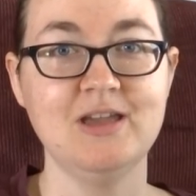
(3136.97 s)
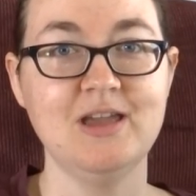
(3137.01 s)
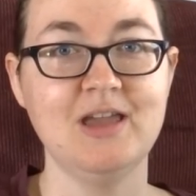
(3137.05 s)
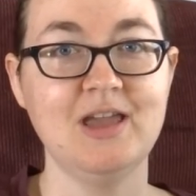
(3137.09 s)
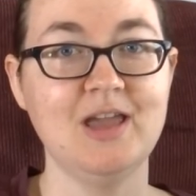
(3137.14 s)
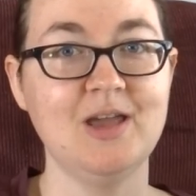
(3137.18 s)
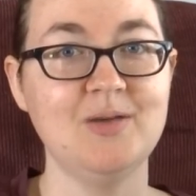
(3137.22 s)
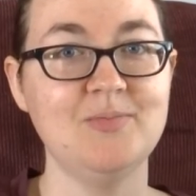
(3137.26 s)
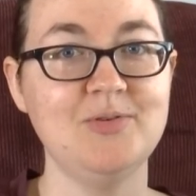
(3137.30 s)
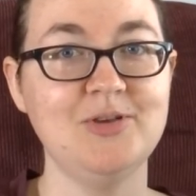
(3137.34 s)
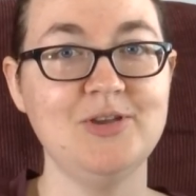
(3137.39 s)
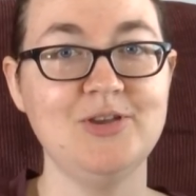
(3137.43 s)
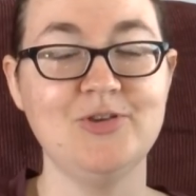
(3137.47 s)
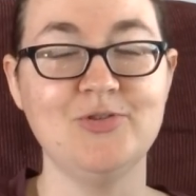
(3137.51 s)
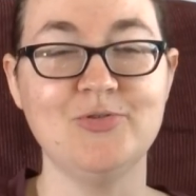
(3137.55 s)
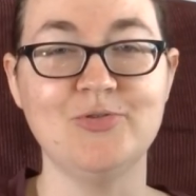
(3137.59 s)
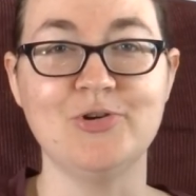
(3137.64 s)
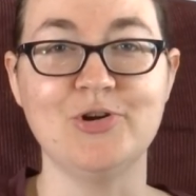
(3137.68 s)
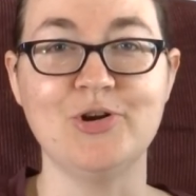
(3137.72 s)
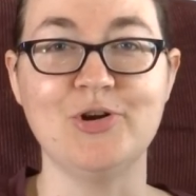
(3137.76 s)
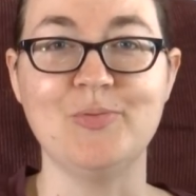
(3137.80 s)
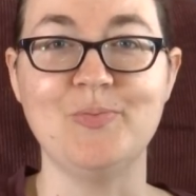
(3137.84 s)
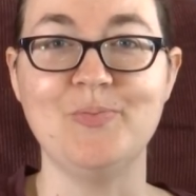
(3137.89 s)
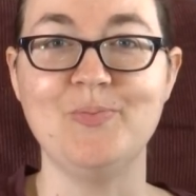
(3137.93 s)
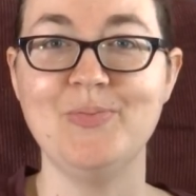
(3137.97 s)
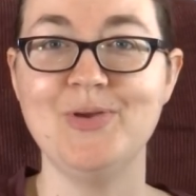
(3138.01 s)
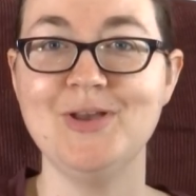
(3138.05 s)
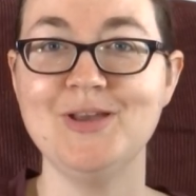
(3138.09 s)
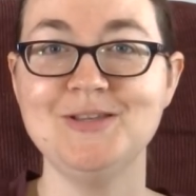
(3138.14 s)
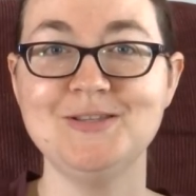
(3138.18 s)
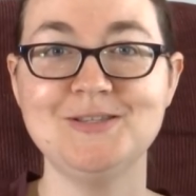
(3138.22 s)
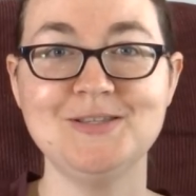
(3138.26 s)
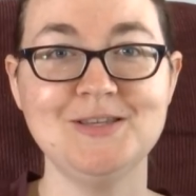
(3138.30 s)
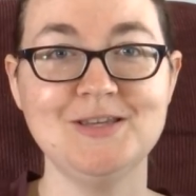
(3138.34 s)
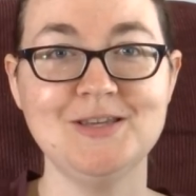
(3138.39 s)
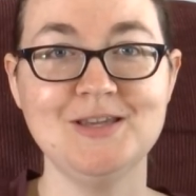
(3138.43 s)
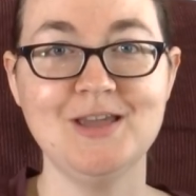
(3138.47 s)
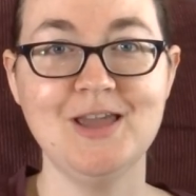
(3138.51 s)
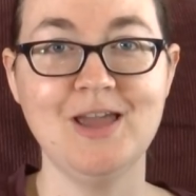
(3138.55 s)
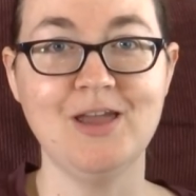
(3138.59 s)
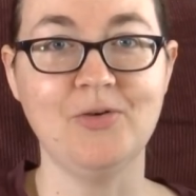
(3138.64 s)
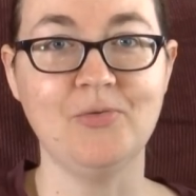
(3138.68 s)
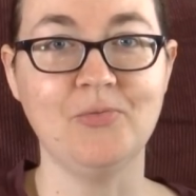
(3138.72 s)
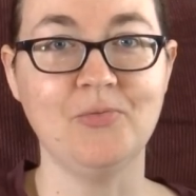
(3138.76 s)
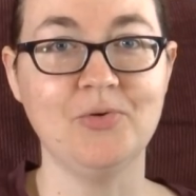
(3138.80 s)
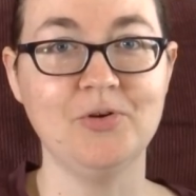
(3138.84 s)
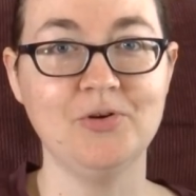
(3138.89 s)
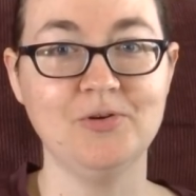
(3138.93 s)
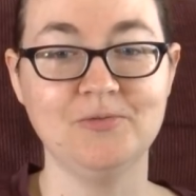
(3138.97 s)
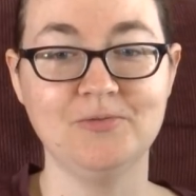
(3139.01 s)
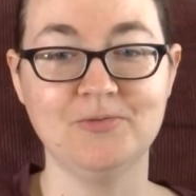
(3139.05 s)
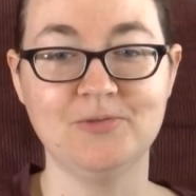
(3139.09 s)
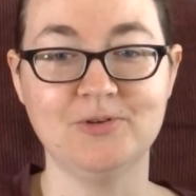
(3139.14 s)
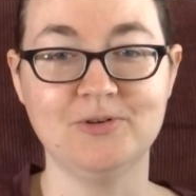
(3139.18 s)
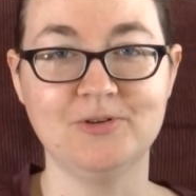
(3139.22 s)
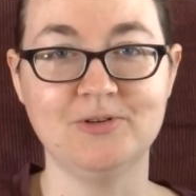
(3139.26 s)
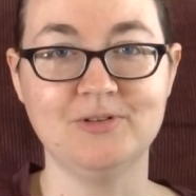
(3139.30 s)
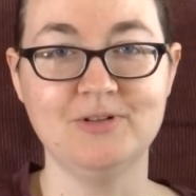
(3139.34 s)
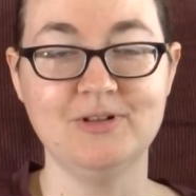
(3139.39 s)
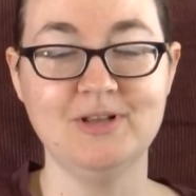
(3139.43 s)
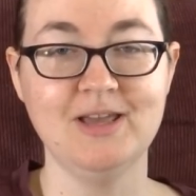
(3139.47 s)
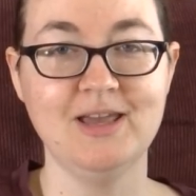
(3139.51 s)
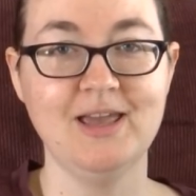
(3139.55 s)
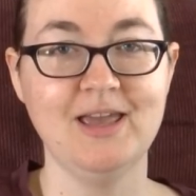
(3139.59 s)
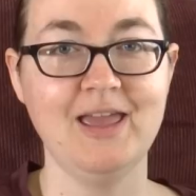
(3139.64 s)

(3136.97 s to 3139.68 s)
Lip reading: Abby, you are amazing and wonderful,